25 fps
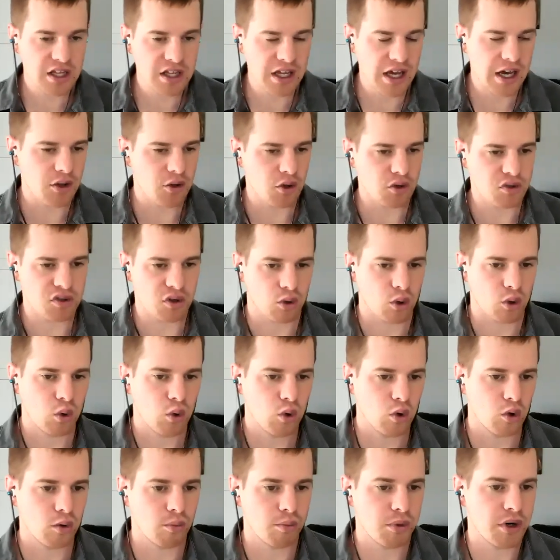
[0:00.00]
Yeah, those are
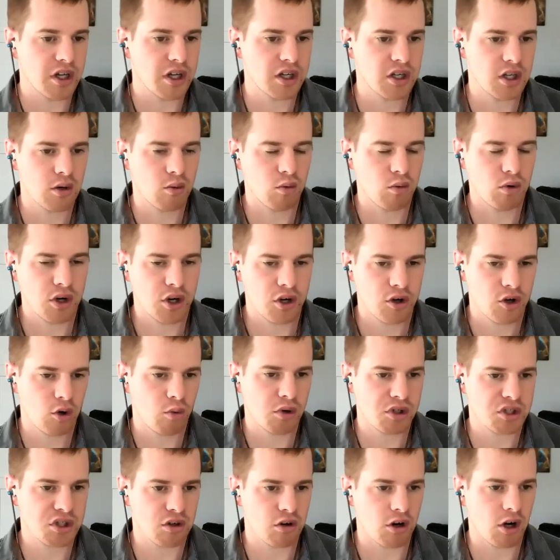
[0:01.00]
cool, but you want to know
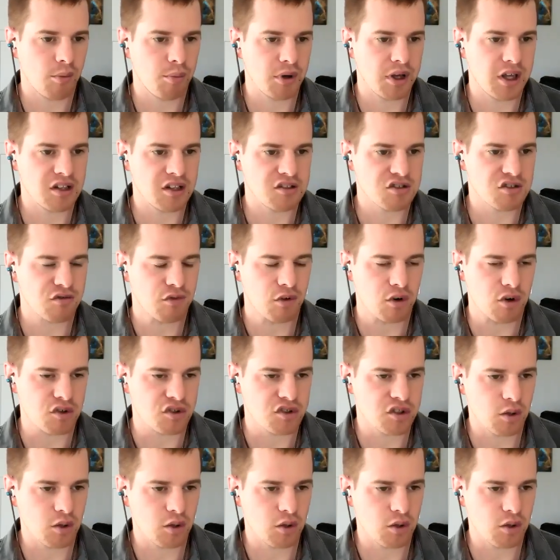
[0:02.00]
what you're up against first.